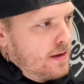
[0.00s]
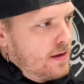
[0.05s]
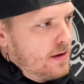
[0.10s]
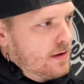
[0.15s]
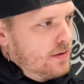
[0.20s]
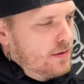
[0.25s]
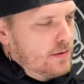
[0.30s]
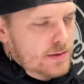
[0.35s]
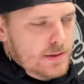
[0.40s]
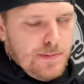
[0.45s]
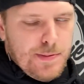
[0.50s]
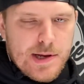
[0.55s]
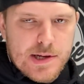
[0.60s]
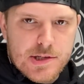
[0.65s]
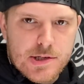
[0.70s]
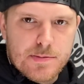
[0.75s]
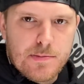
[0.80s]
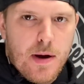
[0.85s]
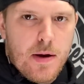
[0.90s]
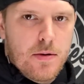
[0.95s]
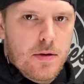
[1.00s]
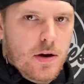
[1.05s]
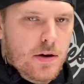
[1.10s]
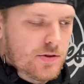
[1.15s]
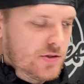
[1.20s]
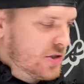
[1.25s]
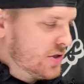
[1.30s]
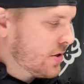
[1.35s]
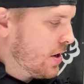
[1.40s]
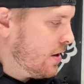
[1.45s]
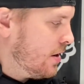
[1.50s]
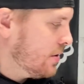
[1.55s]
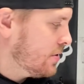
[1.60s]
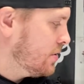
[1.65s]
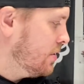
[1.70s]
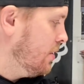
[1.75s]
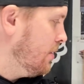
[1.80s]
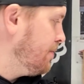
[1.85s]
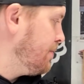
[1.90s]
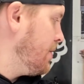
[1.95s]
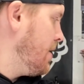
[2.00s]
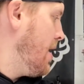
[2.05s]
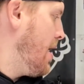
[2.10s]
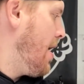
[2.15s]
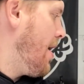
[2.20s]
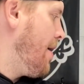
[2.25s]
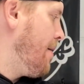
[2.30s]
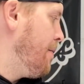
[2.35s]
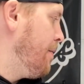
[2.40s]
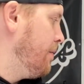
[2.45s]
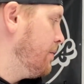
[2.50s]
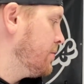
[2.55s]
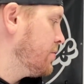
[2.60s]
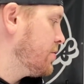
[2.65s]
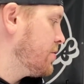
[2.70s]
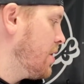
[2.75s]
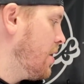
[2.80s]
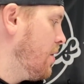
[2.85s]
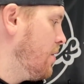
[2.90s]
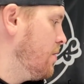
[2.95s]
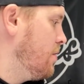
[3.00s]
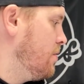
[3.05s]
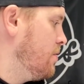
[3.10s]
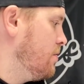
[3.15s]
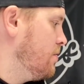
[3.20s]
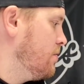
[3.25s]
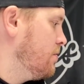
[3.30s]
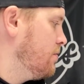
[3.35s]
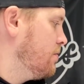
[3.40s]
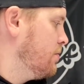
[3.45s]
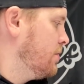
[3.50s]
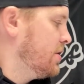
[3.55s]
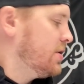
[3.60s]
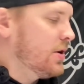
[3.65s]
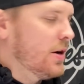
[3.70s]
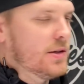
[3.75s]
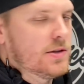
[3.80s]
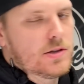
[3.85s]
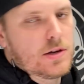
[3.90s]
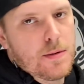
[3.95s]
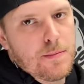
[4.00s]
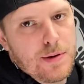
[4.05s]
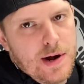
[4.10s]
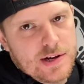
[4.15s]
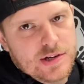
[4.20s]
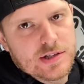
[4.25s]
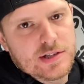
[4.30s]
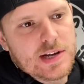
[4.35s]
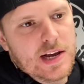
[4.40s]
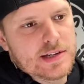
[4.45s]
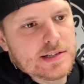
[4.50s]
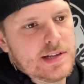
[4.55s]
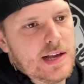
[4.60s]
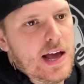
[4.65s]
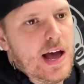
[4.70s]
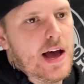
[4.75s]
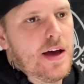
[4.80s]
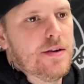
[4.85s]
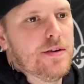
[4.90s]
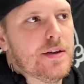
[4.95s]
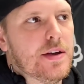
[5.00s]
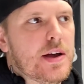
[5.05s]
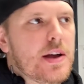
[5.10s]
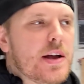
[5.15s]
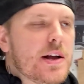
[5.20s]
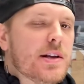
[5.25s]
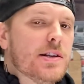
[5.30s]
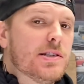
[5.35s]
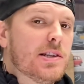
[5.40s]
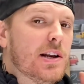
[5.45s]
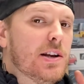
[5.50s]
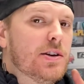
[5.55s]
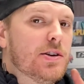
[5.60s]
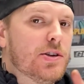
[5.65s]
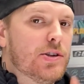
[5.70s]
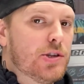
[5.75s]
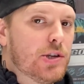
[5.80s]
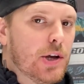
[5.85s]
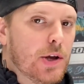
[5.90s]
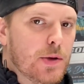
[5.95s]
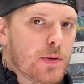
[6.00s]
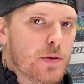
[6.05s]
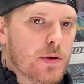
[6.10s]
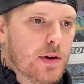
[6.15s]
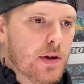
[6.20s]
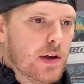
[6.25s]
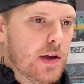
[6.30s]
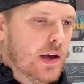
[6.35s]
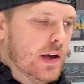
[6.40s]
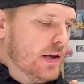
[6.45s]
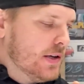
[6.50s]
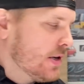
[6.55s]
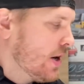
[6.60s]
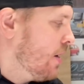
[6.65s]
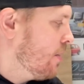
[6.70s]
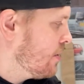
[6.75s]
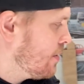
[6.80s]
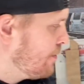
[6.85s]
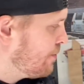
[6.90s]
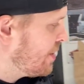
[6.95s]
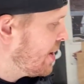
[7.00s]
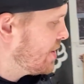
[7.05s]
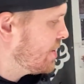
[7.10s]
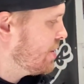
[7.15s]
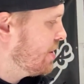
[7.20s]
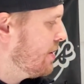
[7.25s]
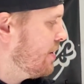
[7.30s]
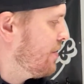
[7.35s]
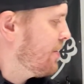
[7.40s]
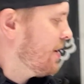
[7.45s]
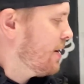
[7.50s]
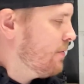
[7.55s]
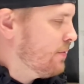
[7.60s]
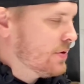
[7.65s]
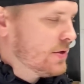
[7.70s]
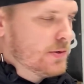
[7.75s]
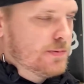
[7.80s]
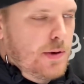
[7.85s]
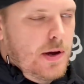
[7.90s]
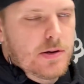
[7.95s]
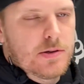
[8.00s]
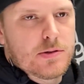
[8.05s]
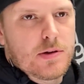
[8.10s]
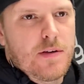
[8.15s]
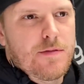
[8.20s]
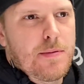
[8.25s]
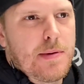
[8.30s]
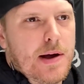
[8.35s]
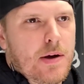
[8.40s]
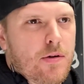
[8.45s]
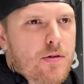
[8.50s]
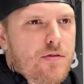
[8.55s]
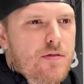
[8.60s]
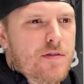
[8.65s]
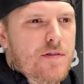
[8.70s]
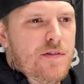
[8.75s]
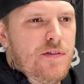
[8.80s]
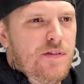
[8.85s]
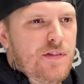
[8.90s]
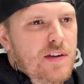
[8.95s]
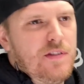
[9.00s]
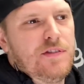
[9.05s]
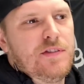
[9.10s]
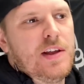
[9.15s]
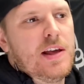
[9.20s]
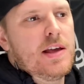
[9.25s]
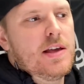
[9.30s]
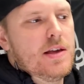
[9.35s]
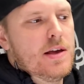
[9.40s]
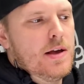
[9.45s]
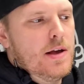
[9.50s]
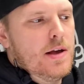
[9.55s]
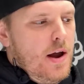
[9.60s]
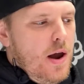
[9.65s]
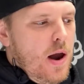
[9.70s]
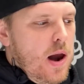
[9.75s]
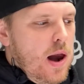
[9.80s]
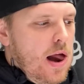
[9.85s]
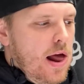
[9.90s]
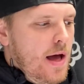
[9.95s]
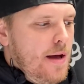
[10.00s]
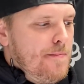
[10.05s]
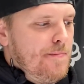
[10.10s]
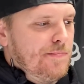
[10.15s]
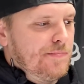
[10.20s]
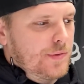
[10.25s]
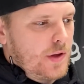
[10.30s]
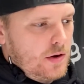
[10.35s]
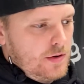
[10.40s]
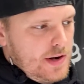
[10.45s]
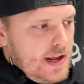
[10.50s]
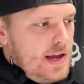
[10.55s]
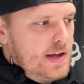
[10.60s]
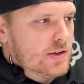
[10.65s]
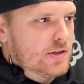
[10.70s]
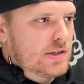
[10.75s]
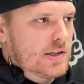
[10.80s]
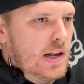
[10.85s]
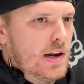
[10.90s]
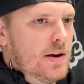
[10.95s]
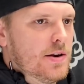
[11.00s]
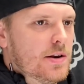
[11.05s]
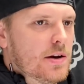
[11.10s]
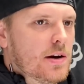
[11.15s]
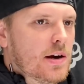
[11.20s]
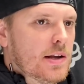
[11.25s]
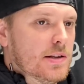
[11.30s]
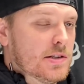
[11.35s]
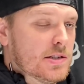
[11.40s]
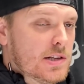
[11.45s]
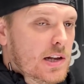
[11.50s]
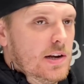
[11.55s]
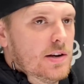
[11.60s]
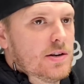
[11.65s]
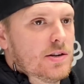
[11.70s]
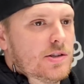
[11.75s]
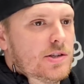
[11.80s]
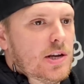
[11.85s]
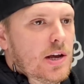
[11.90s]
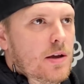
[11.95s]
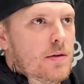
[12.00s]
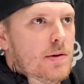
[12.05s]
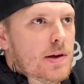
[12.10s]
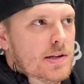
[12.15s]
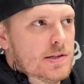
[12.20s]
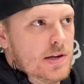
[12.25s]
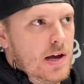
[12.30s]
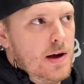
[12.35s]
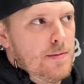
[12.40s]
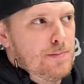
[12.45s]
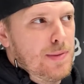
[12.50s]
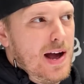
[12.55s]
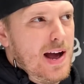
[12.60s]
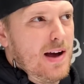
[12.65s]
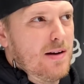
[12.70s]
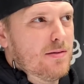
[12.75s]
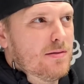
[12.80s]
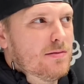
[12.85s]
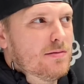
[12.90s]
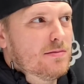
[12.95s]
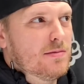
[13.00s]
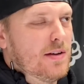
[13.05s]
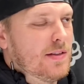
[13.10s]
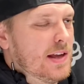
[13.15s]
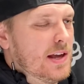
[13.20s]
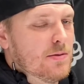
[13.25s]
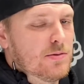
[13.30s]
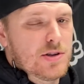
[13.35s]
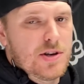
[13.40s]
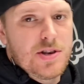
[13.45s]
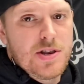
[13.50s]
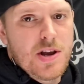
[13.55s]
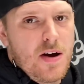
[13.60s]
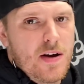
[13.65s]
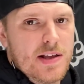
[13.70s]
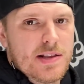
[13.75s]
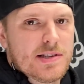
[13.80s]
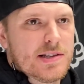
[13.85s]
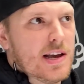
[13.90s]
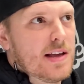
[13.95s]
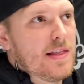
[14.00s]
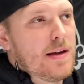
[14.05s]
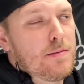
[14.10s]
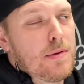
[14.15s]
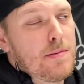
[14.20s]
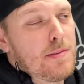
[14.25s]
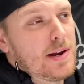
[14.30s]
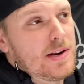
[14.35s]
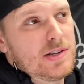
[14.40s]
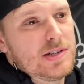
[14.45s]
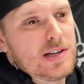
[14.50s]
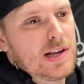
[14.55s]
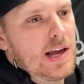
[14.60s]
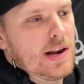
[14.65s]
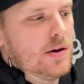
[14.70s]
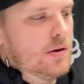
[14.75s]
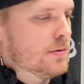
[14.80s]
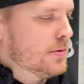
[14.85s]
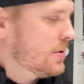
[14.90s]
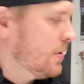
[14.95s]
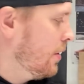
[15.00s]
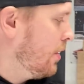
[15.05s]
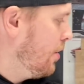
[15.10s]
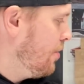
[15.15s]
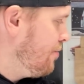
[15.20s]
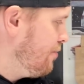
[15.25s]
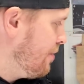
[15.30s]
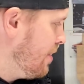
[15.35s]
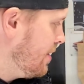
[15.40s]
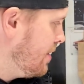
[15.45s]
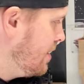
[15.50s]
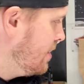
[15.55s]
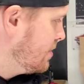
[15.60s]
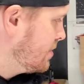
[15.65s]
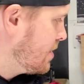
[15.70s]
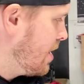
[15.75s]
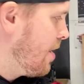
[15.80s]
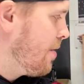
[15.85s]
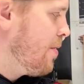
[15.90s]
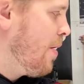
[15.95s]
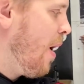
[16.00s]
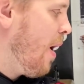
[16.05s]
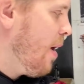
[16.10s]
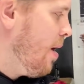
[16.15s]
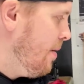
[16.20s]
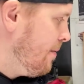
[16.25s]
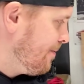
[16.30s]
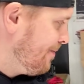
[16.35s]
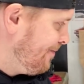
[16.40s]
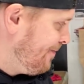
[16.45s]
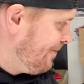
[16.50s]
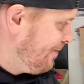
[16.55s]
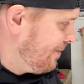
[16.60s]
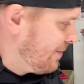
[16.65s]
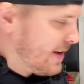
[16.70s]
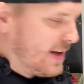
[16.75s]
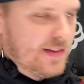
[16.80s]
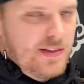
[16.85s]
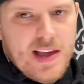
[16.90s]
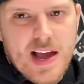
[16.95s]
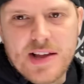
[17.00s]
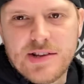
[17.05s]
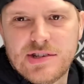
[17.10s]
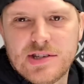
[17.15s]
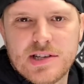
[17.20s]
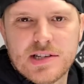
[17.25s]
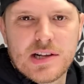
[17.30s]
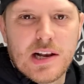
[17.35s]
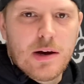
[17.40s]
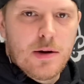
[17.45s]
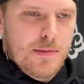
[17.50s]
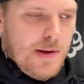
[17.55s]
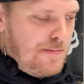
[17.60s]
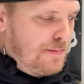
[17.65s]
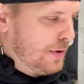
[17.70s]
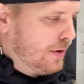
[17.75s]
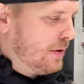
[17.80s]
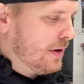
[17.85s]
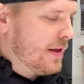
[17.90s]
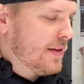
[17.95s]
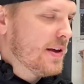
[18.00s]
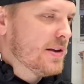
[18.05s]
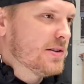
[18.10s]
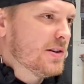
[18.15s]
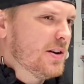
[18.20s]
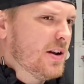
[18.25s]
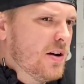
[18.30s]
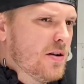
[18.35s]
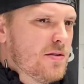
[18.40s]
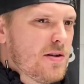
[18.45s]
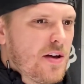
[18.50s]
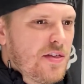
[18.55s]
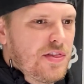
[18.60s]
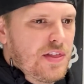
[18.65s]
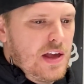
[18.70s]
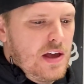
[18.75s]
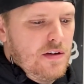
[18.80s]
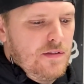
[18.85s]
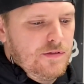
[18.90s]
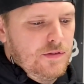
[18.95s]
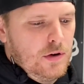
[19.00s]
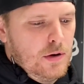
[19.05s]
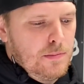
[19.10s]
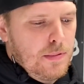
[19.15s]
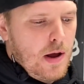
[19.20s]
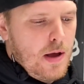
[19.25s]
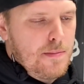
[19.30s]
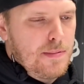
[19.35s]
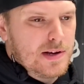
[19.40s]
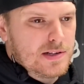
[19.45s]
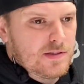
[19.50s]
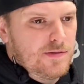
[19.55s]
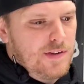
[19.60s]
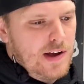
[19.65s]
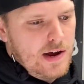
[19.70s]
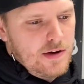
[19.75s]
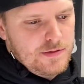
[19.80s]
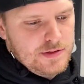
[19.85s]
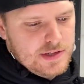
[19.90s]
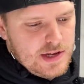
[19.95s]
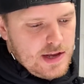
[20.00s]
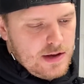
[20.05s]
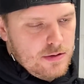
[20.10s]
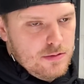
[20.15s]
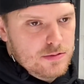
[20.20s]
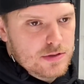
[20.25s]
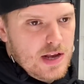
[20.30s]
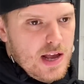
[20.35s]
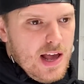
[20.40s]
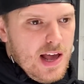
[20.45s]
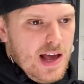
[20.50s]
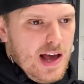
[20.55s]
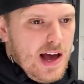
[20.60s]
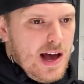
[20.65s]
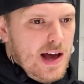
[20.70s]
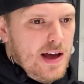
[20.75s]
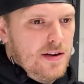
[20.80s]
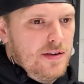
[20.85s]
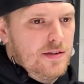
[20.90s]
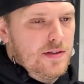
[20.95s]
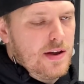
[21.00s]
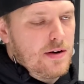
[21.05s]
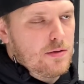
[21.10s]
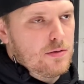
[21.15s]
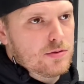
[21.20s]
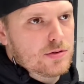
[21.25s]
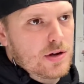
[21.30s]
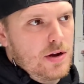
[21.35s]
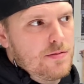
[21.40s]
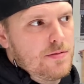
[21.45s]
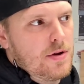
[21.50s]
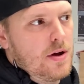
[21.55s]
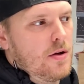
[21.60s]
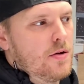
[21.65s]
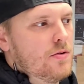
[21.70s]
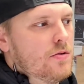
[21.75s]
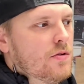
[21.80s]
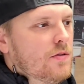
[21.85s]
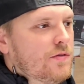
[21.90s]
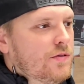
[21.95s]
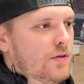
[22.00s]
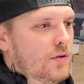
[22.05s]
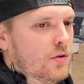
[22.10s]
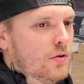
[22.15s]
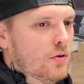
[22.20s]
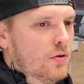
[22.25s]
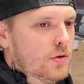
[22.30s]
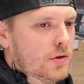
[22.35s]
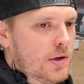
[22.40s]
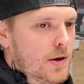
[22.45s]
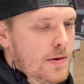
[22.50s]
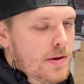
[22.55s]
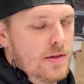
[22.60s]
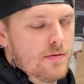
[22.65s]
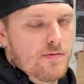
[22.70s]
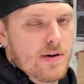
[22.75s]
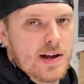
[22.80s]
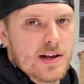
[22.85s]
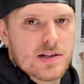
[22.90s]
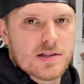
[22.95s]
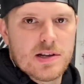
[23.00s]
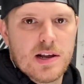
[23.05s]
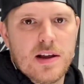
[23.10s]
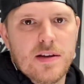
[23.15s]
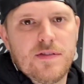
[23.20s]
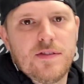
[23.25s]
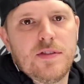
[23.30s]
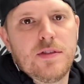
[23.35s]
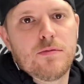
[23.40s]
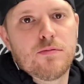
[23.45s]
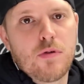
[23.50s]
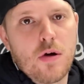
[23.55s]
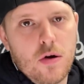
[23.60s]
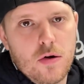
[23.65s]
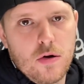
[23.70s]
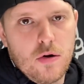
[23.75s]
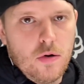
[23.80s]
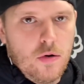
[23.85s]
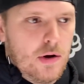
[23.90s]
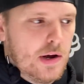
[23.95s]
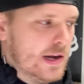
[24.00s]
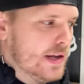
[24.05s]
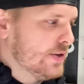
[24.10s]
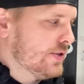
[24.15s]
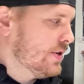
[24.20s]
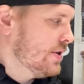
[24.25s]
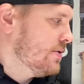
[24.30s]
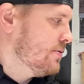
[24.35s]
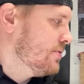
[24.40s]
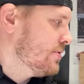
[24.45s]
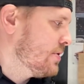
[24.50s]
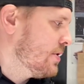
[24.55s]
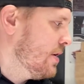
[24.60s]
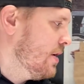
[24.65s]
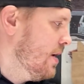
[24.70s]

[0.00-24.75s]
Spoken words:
there was a bit of smoke on startup, so we decided to compression test it, and cylinder 2 is low compression. I think we're supposed to have about 150 on each cylinder, and cylinder 2 is at about, I think it was at 90, and then we managed to get it up to 100. So the engine is a little bit poorly. These are known, I think, for blowing past the valve seals, and they're also known for doing the rings if the wrong oil is used.